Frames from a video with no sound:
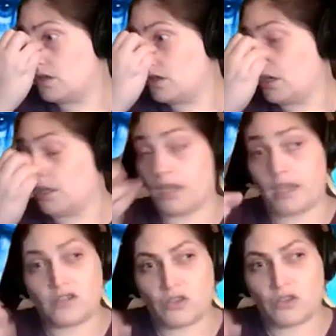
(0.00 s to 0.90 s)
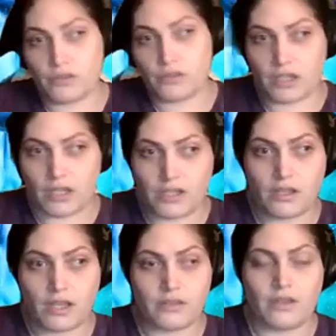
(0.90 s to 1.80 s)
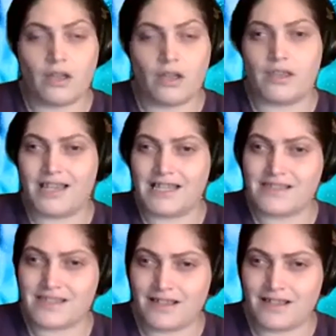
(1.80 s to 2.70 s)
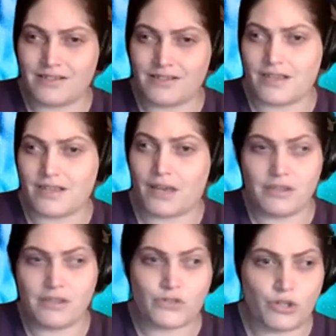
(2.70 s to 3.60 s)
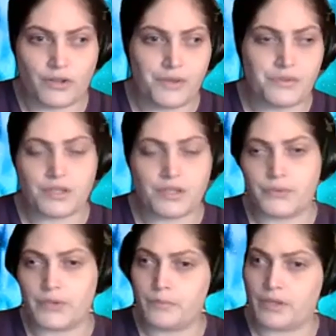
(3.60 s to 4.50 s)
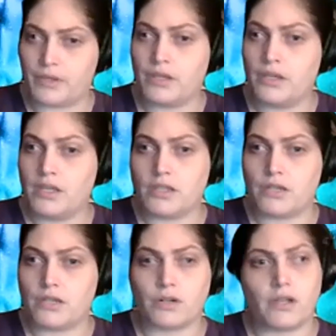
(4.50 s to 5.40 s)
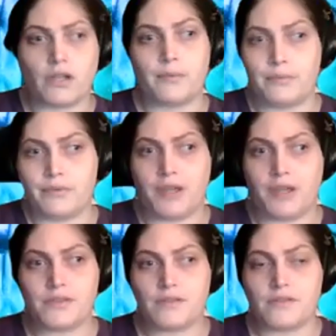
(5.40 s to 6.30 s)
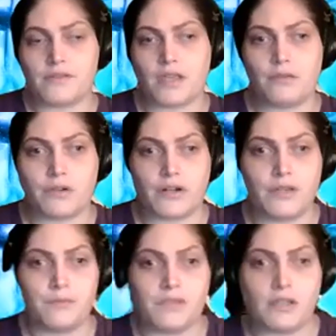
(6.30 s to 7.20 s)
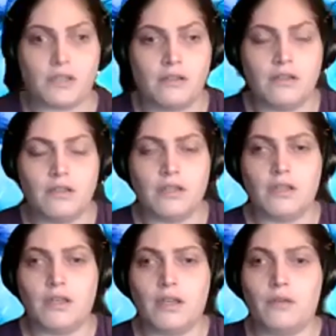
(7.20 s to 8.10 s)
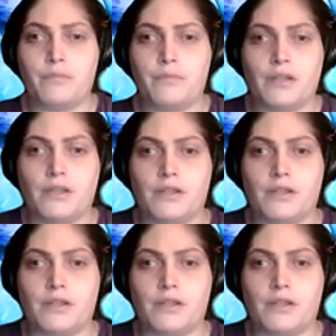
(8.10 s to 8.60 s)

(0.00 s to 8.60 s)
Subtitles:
and I actually look in, not in sense, I wasn't too close to it, but there were a couple places that were empty. But